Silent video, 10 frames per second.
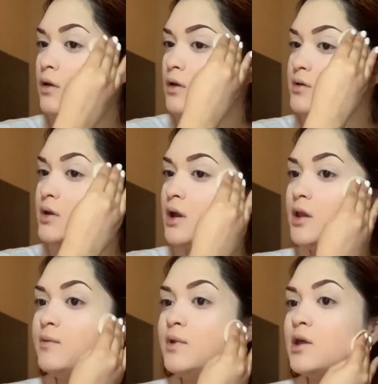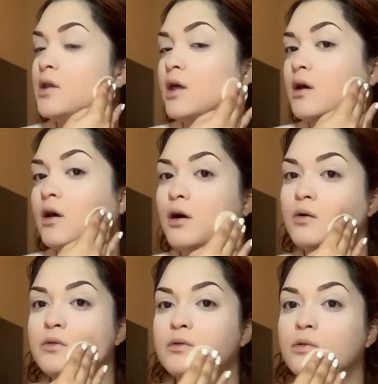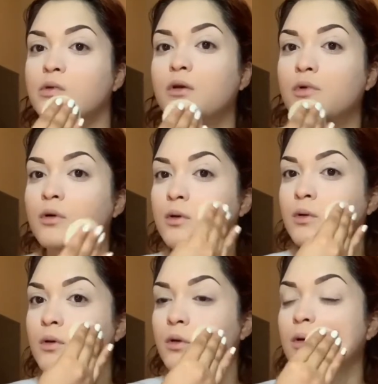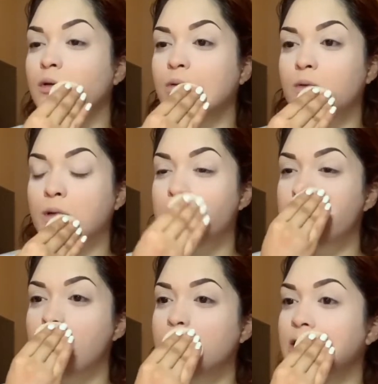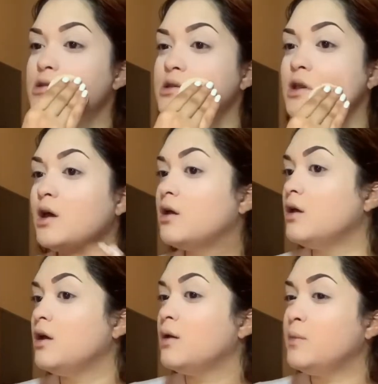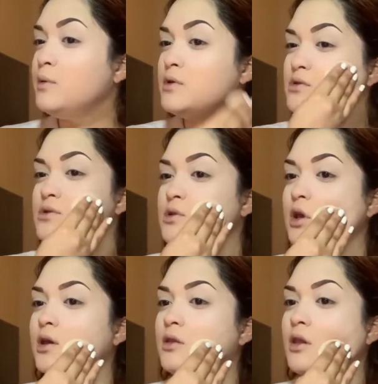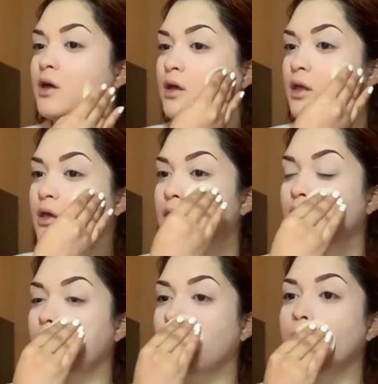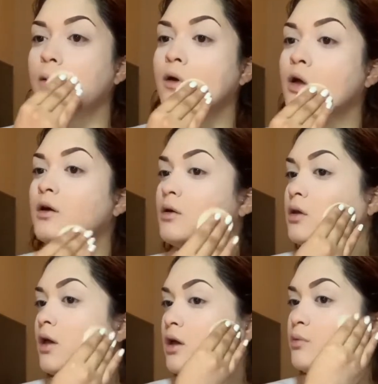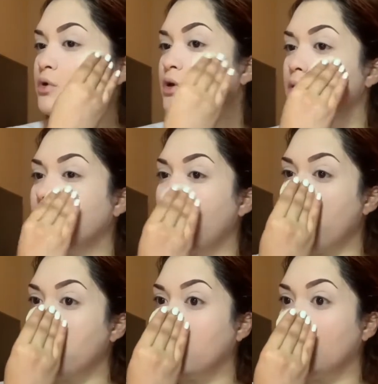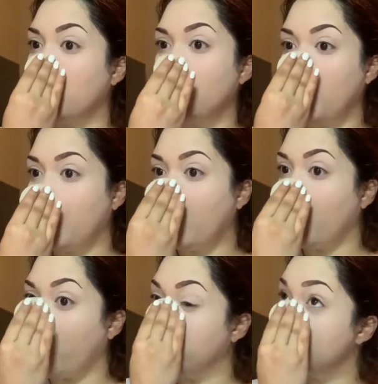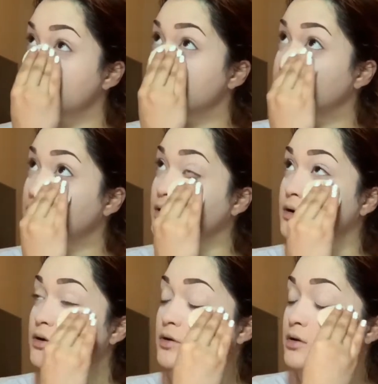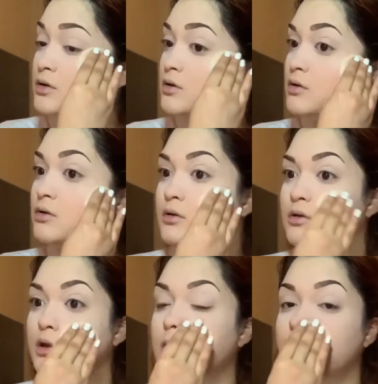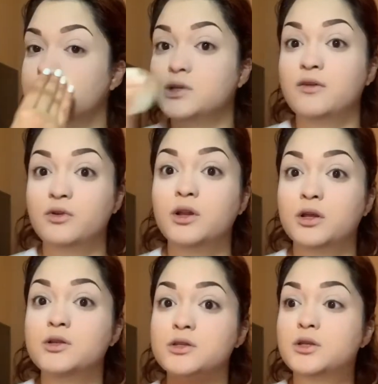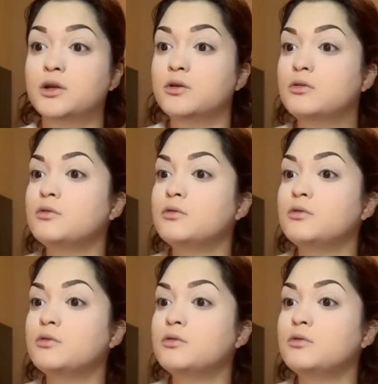It's gonna leave me looking like a ghost. Can y'all now see that? Maybe it's just like in the, in the camera you can't, but in this mirror, you definitely can see it.